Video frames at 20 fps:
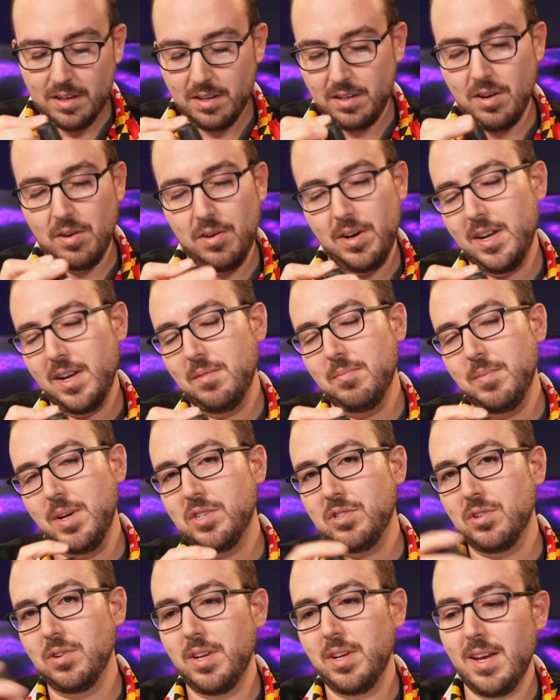go ahead and make
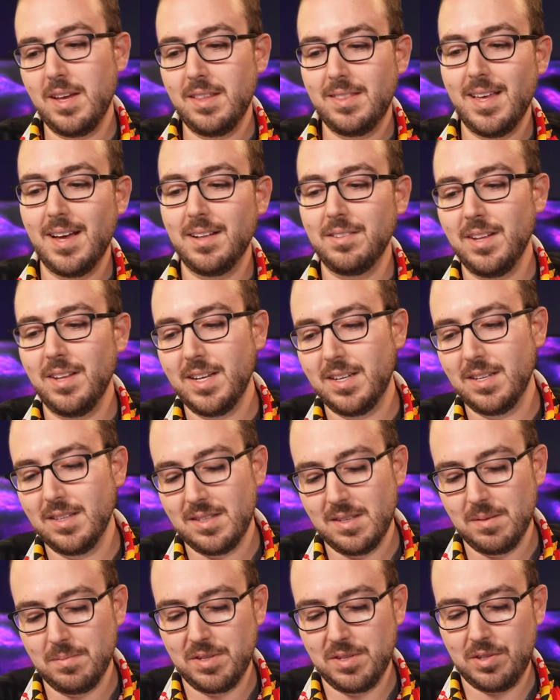sure you hit that like and
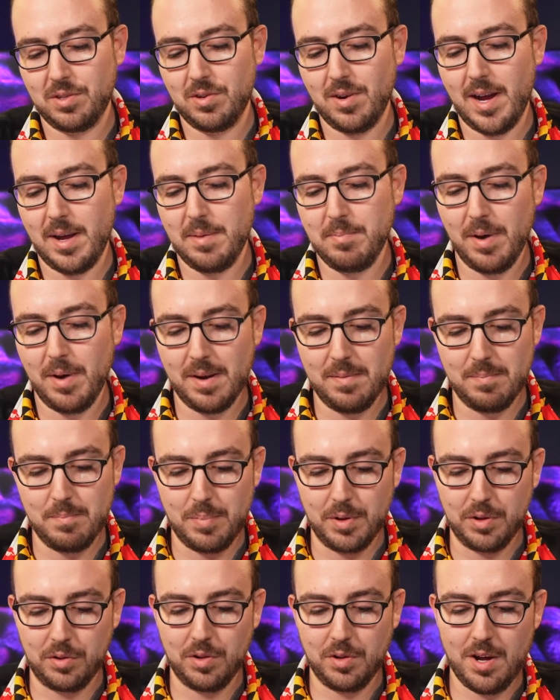subscribe button
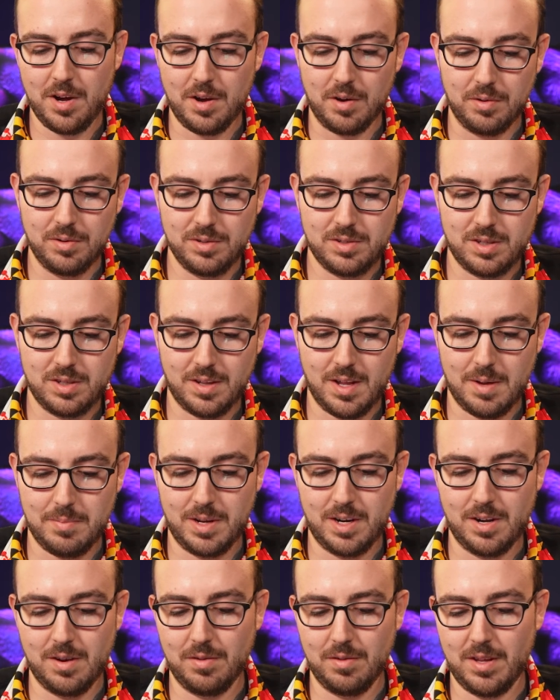below to let me
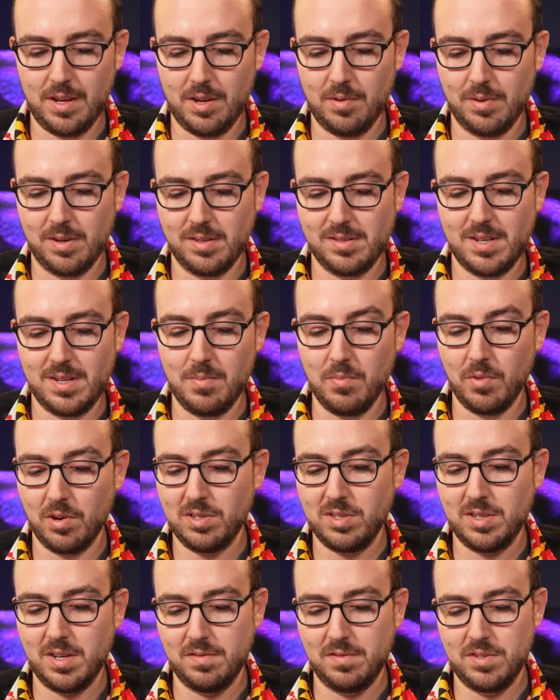know that you want to see more
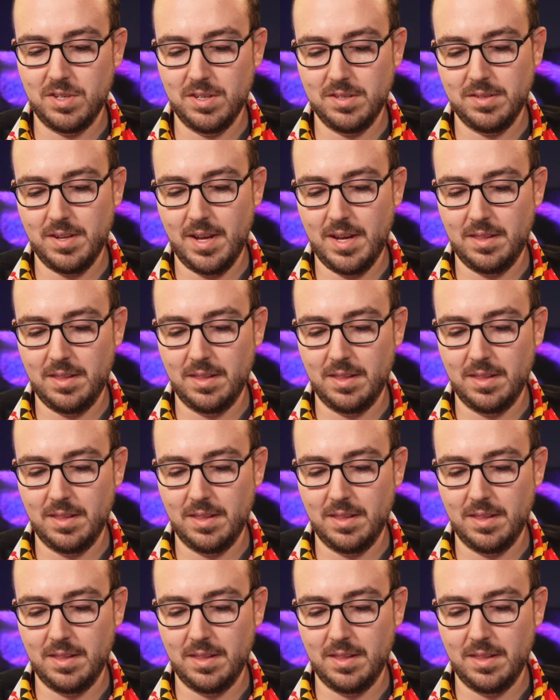stuff just like